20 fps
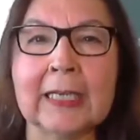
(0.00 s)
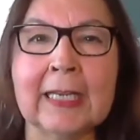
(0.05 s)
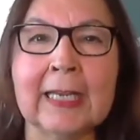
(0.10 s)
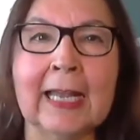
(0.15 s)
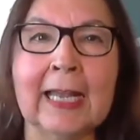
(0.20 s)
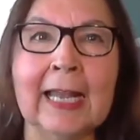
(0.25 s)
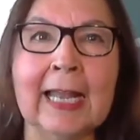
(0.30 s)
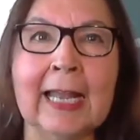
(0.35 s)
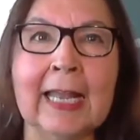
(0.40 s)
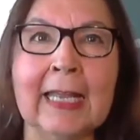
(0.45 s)

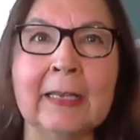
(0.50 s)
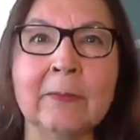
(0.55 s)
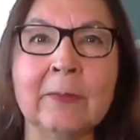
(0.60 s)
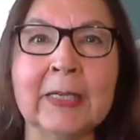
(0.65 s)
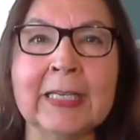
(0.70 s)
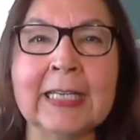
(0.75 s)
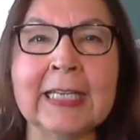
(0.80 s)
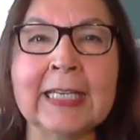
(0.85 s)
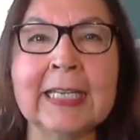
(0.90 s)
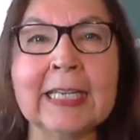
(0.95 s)

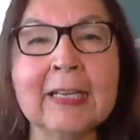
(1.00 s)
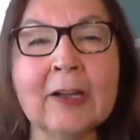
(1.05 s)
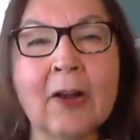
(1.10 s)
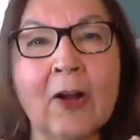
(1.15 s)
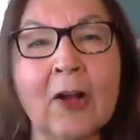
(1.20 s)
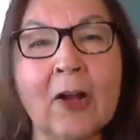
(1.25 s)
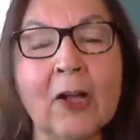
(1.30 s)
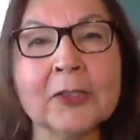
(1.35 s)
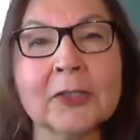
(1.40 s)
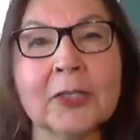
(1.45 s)
But he
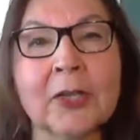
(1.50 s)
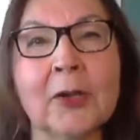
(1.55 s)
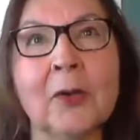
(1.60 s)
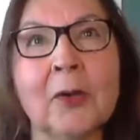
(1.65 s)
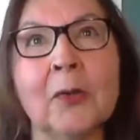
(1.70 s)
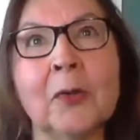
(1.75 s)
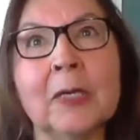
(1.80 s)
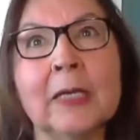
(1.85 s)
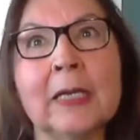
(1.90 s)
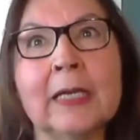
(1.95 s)

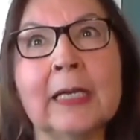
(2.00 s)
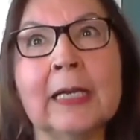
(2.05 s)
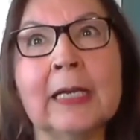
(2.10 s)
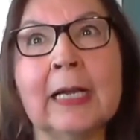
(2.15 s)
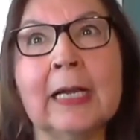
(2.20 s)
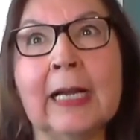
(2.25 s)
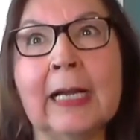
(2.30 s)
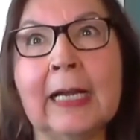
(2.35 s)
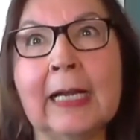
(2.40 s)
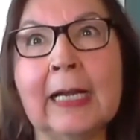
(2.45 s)
also,
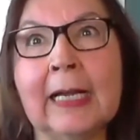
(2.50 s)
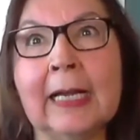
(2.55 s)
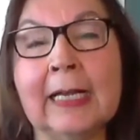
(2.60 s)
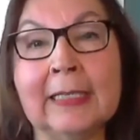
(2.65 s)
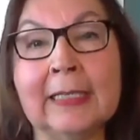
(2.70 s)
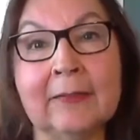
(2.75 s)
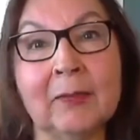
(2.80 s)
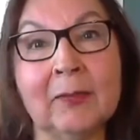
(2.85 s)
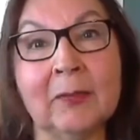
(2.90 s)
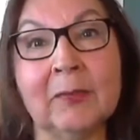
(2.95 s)

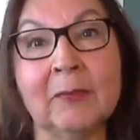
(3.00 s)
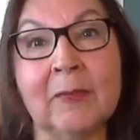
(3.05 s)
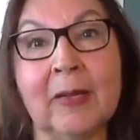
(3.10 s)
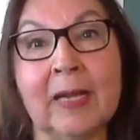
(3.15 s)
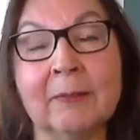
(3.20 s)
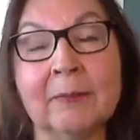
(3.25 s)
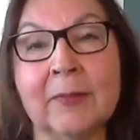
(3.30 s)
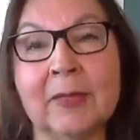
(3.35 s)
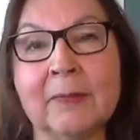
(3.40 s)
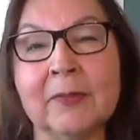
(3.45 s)
and even with
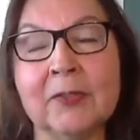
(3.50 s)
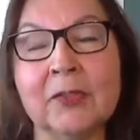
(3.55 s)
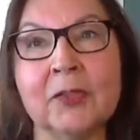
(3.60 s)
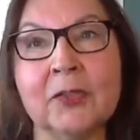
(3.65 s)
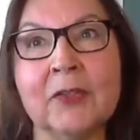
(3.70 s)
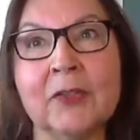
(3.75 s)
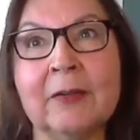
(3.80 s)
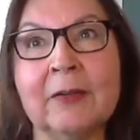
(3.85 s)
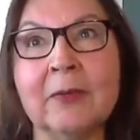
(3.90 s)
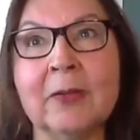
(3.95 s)
my
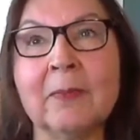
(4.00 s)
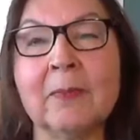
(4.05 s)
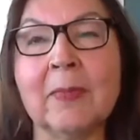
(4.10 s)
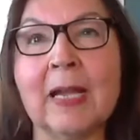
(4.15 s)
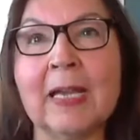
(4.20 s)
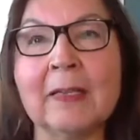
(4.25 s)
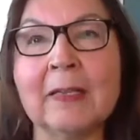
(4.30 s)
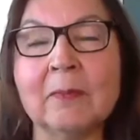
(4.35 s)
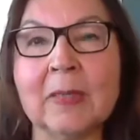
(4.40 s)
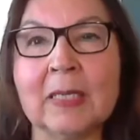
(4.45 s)
publisher, they
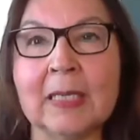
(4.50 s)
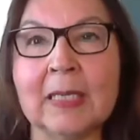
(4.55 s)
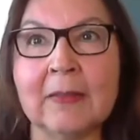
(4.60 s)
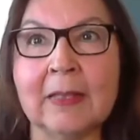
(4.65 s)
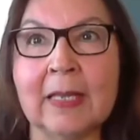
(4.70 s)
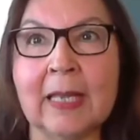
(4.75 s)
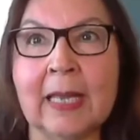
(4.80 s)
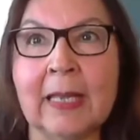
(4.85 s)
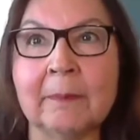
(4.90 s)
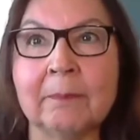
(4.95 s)
remind me
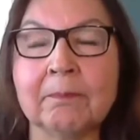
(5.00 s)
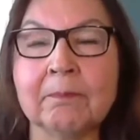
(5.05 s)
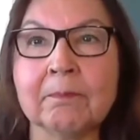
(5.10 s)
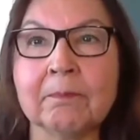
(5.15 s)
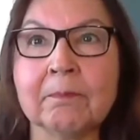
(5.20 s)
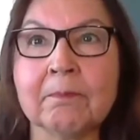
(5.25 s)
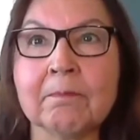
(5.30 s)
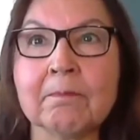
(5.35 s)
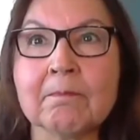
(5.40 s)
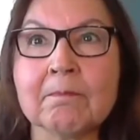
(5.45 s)
that,
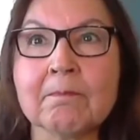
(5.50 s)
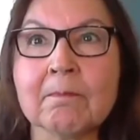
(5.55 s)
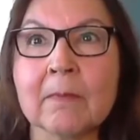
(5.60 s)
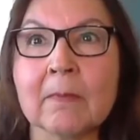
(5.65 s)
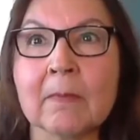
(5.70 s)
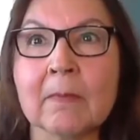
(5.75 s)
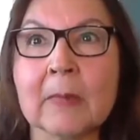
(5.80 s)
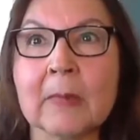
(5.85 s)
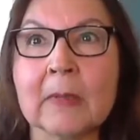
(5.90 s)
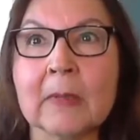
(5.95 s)

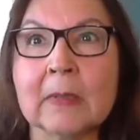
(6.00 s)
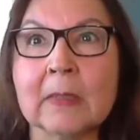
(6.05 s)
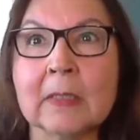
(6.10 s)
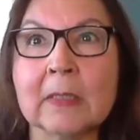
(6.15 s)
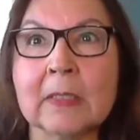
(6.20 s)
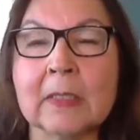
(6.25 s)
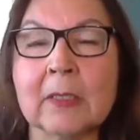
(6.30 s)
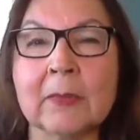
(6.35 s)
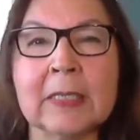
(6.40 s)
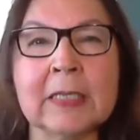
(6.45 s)

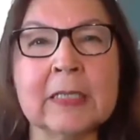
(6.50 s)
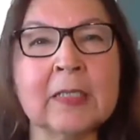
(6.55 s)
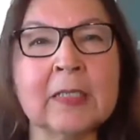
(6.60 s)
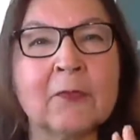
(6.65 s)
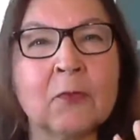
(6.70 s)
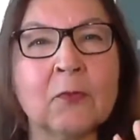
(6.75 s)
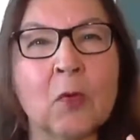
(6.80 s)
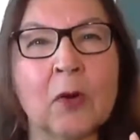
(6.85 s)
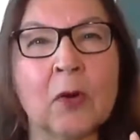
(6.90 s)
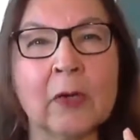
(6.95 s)
so his
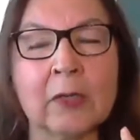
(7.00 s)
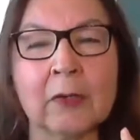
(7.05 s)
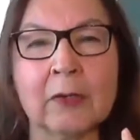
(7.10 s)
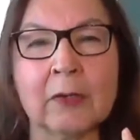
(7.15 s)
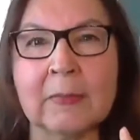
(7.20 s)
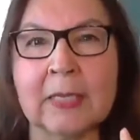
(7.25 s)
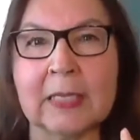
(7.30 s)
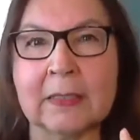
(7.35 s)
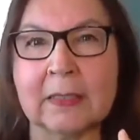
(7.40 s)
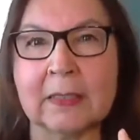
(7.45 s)
4
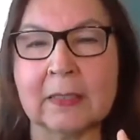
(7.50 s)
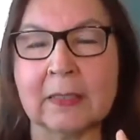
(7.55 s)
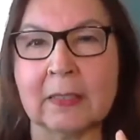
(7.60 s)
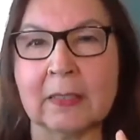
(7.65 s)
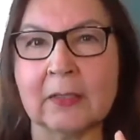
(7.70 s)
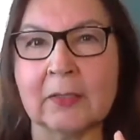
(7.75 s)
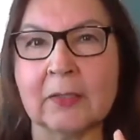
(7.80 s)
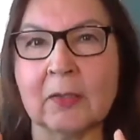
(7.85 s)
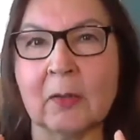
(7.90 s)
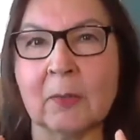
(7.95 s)
agreements
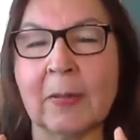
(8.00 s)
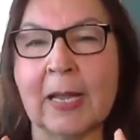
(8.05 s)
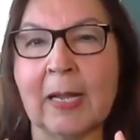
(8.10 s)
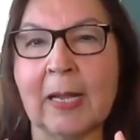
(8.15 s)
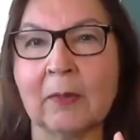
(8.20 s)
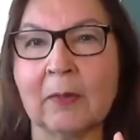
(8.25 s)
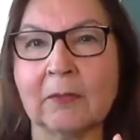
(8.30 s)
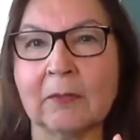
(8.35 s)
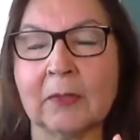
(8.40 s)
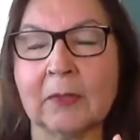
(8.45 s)
are so
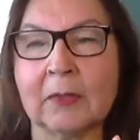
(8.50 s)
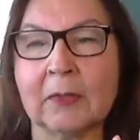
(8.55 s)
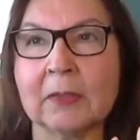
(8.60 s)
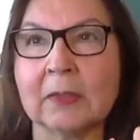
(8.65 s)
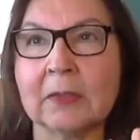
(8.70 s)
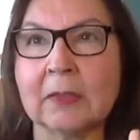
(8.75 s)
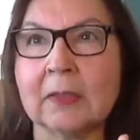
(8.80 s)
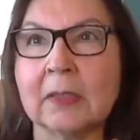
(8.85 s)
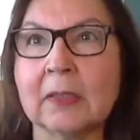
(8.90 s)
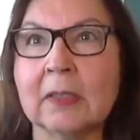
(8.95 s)
powerful.
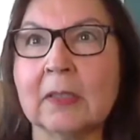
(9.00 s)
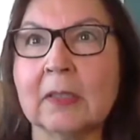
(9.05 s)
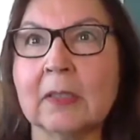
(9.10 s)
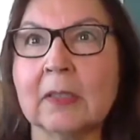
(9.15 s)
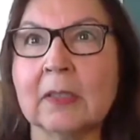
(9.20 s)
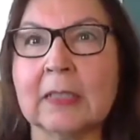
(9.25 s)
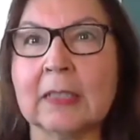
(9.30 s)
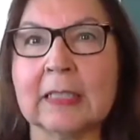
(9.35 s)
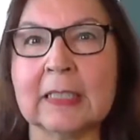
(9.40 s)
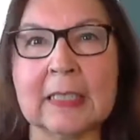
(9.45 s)

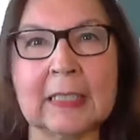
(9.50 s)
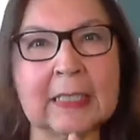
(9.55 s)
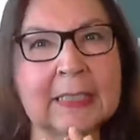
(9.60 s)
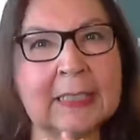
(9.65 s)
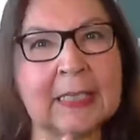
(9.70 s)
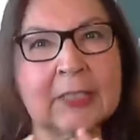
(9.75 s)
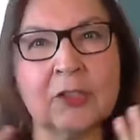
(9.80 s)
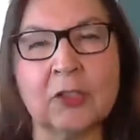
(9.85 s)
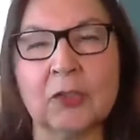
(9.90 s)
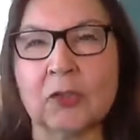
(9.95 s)
The
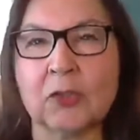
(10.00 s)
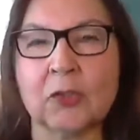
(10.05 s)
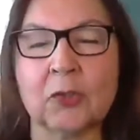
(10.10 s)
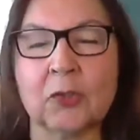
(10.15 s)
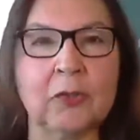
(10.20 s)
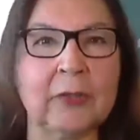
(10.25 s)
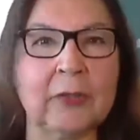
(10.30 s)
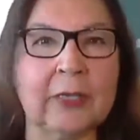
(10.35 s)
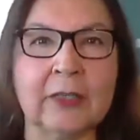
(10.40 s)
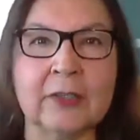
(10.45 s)
essential
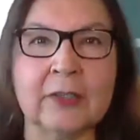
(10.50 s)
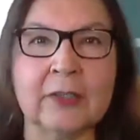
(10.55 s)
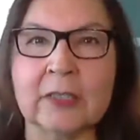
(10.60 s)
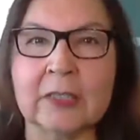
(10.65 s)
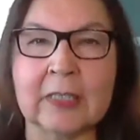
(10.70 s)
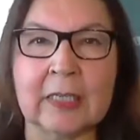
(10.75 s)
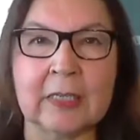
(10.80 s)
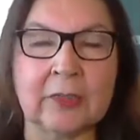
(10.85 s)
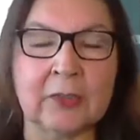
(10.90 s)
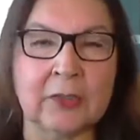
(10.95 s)
truth that are
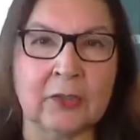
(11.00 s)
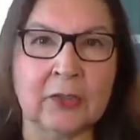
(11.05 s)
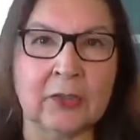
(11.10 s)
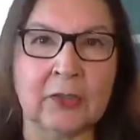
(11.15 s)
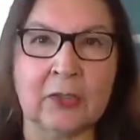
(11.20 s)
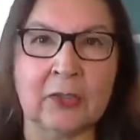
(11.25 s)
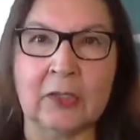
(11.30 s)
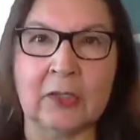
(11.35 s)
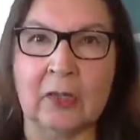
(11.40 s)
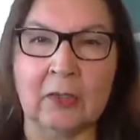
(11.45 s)
just
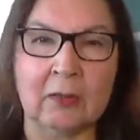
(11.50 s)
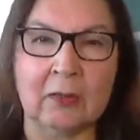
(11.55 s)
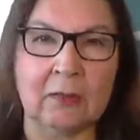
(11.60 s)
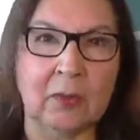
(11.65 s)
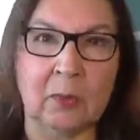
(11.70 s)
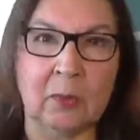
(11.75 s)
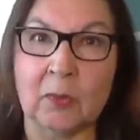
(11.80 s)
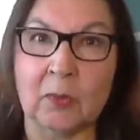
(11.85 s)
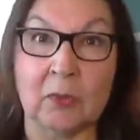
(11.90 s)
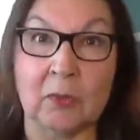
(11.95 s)
understood all over
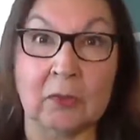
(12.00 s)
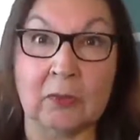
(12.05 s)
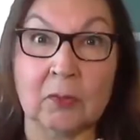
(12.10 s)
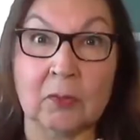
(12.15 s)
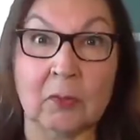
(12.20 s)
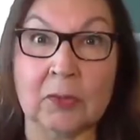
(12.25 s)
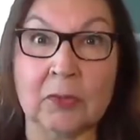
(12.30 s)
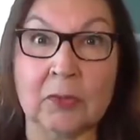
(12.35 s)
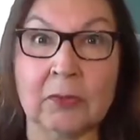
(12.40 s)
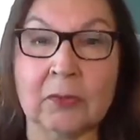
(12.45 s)
the world, of
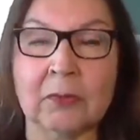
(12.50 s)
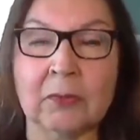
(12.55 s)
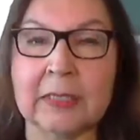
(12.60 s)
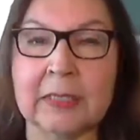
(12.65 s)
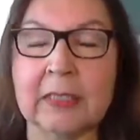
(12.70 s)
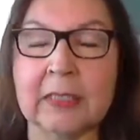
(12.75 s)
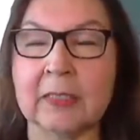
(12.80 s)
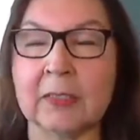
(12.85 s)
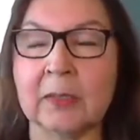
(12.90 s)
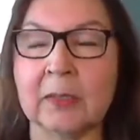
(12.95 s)
course, who
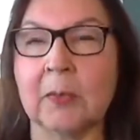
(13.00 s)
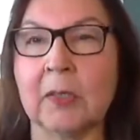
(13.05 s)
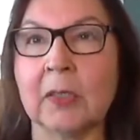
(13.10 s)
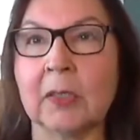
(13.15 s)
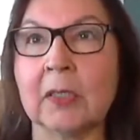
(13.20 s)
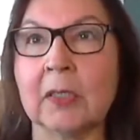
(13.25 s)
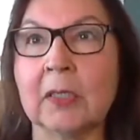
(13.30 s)
read his book.